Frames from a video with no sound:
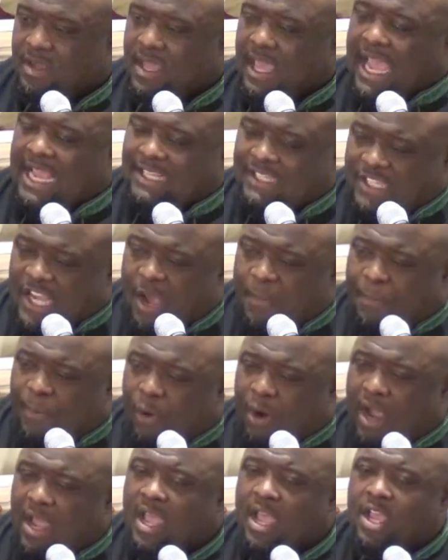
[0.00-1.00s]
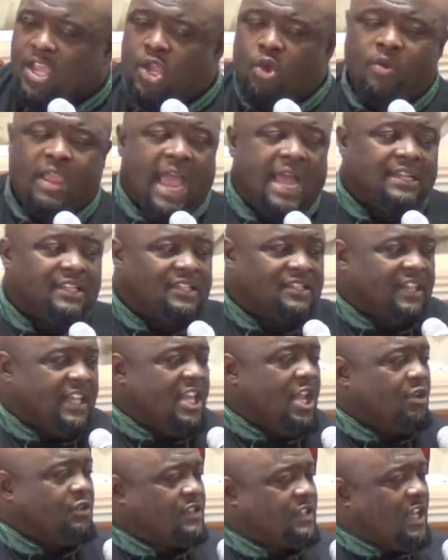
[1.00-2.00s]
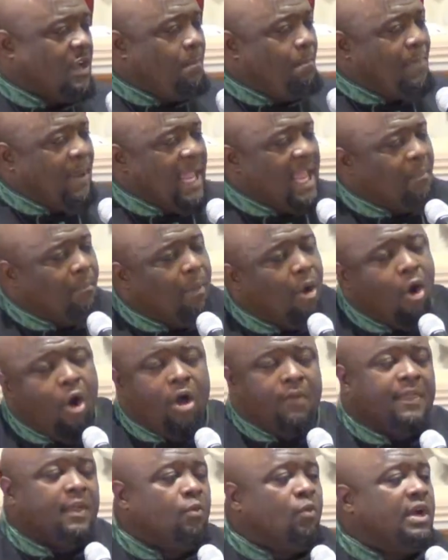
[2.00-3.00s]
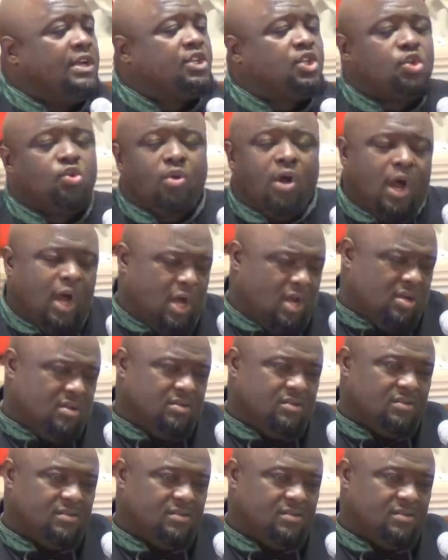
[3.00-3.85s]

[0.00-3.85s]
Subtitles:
At some point, you got to see yourself being more than what you are.